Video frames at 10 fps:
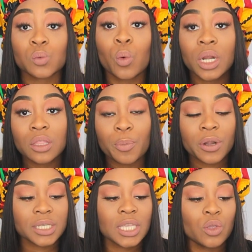is one of the
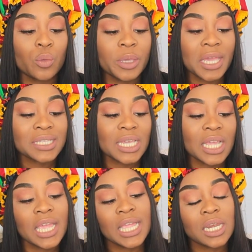products that you'll be
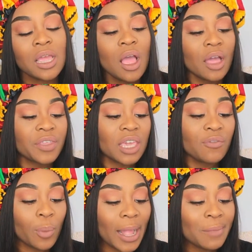getting in the
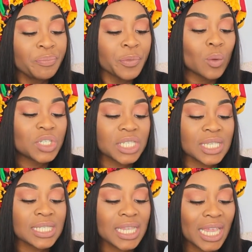giveaway, which is a
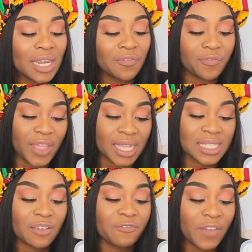Skin
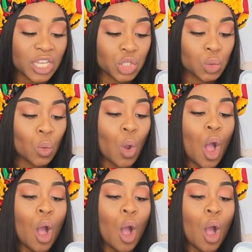Fix Facial